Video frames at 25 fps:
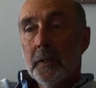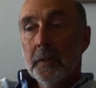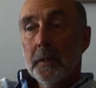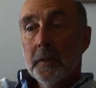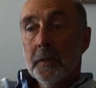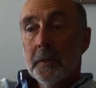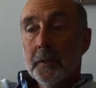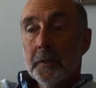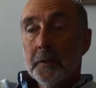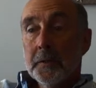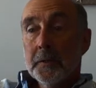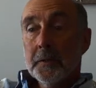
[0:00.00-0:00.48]
uh,
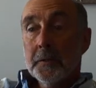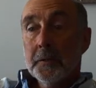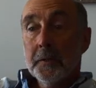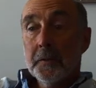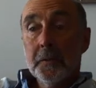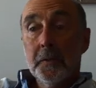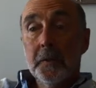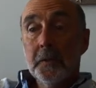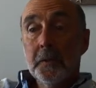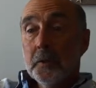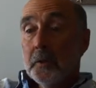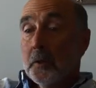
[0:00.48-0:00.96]
uh
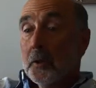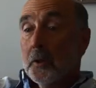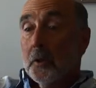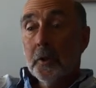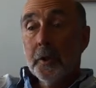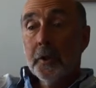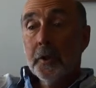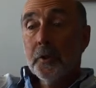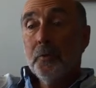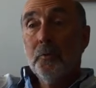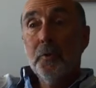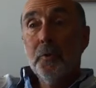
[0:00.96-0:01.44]
a
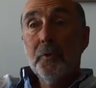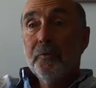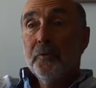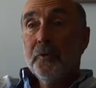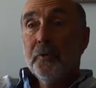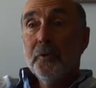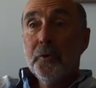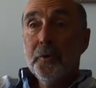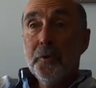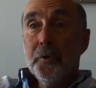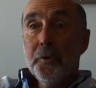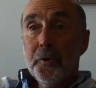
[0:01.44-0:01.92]
guy who
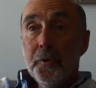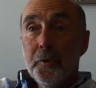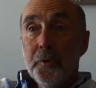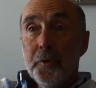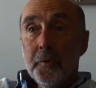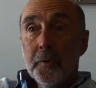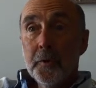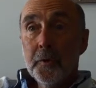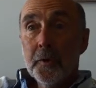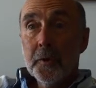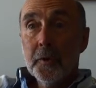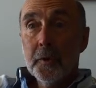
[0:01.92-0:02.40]
referred
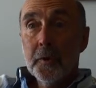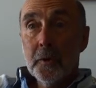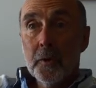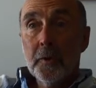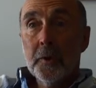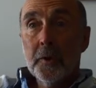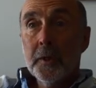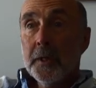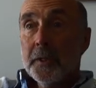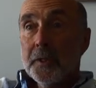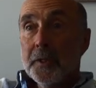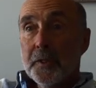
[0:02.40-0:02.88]
uh,
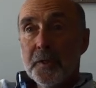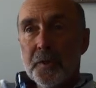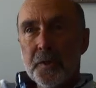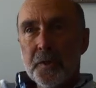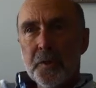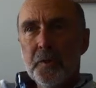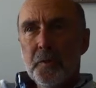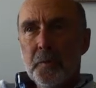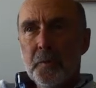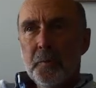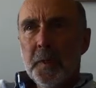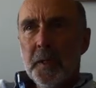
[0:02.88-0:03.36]
clients
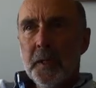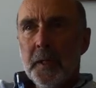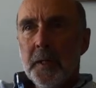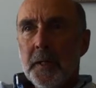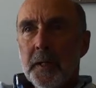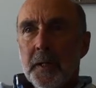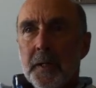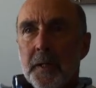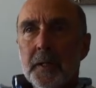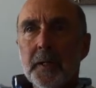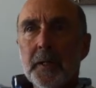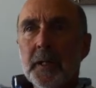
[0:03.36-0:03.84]
to me,